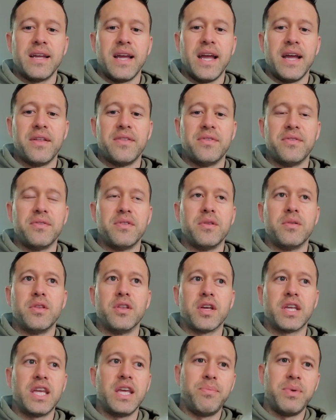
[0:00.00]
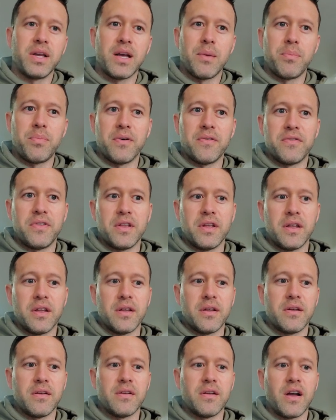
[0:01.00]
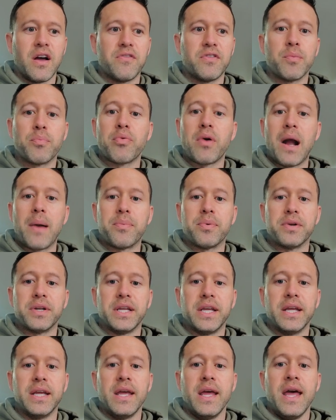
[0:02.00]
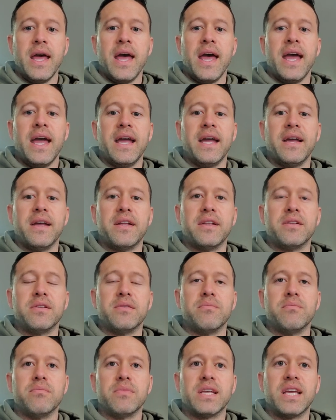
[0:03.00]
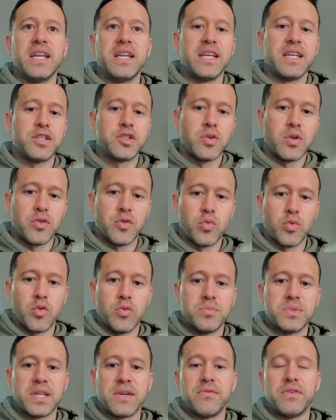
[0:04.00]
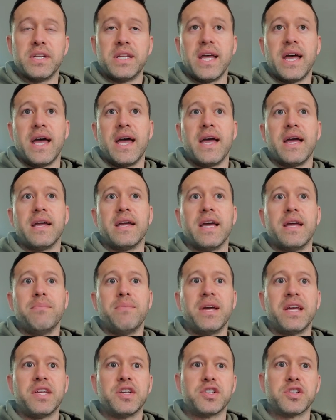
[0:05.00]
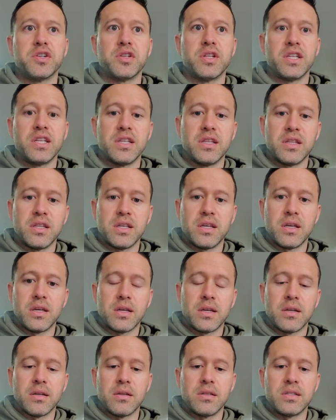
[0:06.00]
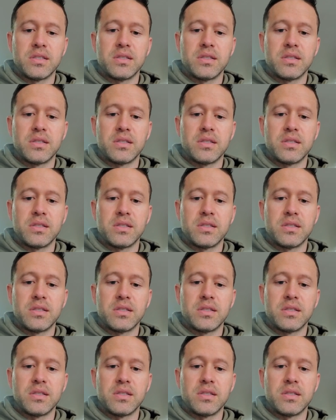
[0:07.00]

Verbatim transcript: And the keeping up of the of the property and getting into the rooms every day and making sure that the